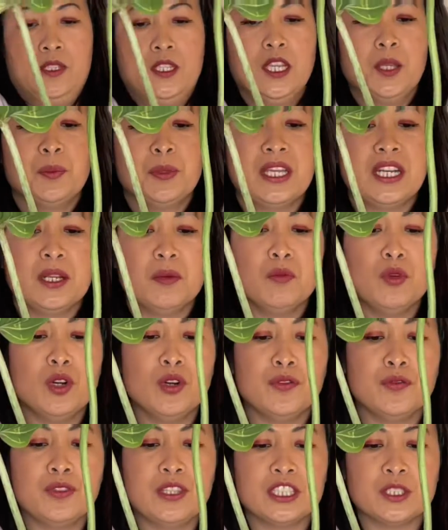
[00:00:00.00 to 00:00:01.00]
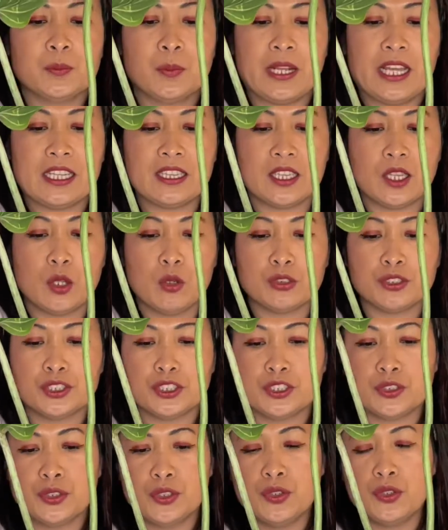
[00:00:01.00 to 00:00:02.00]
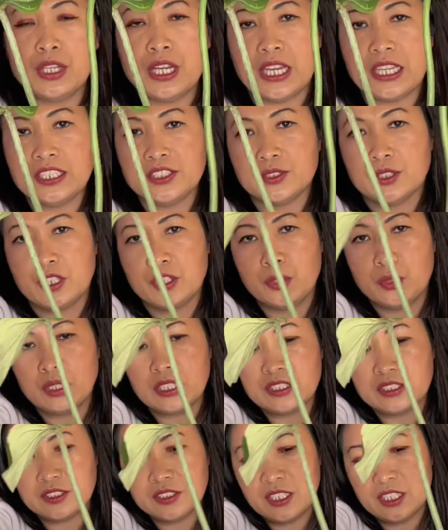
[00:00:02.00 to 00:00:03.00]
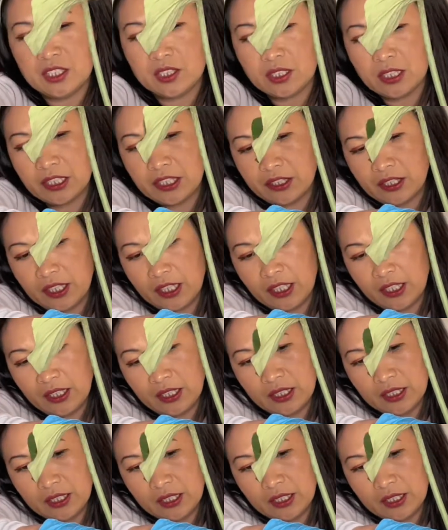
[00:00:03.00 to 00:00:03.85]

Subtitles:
I'm gonna move this plant closer to you guys so that you can see it clearly.